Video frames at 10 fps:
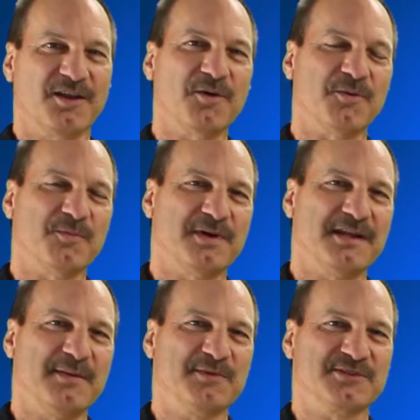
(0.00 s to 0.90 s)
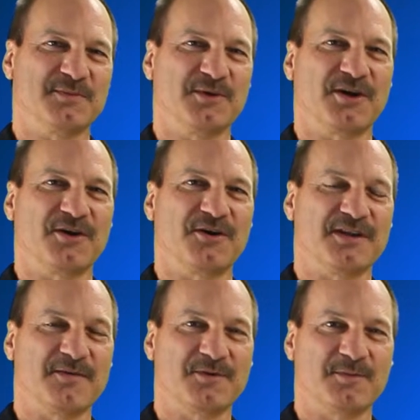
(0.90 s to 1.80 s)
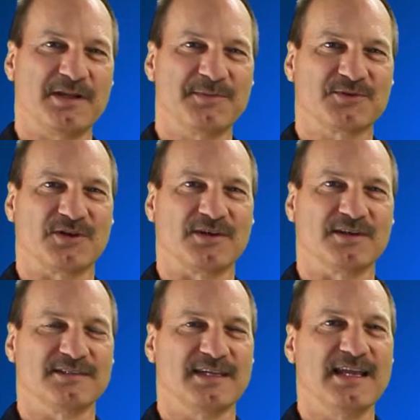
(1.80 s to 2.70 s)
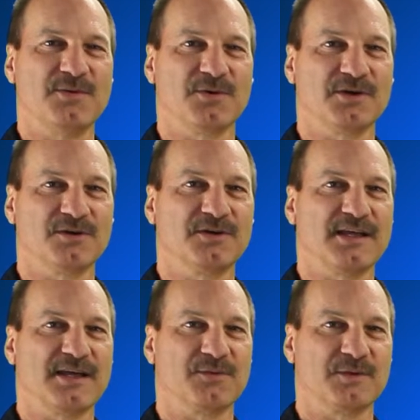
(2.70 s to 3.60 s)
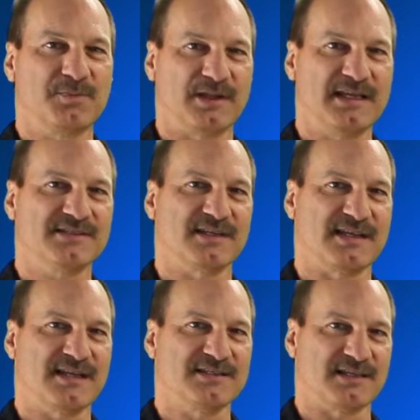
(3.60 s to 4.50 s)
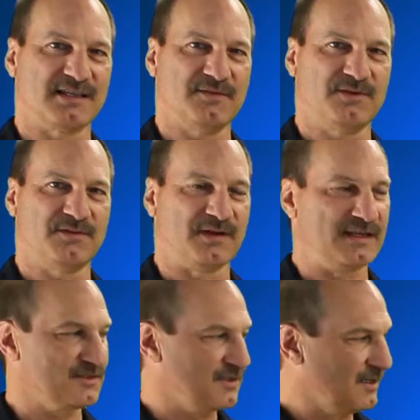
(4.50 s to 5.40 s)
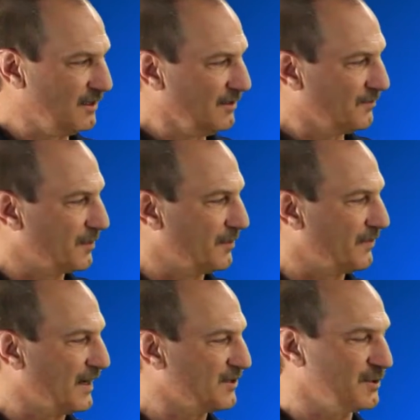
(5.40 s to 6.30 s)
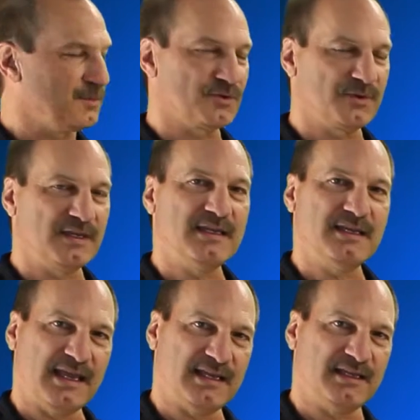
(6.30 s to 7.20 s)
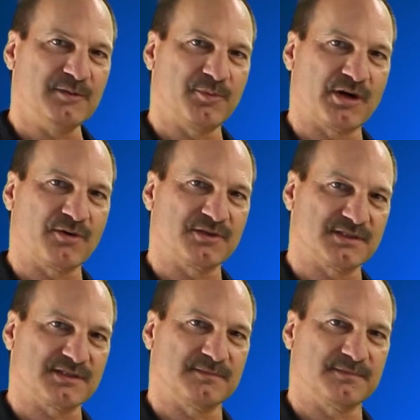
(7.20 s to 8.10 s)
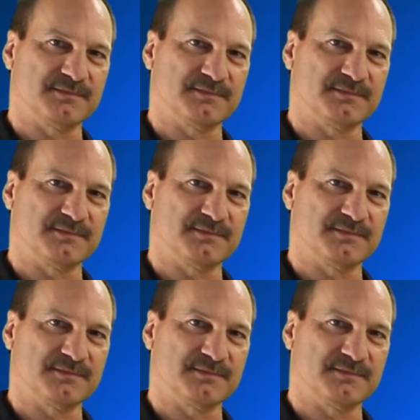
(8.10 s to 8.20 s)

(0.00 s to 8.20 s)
Hello, my name is Tim Gehrer, and I'm from LabStrong. Today we're going to learn how to replace a constant level device from a Fi-Streem 3 8 liter per hour system.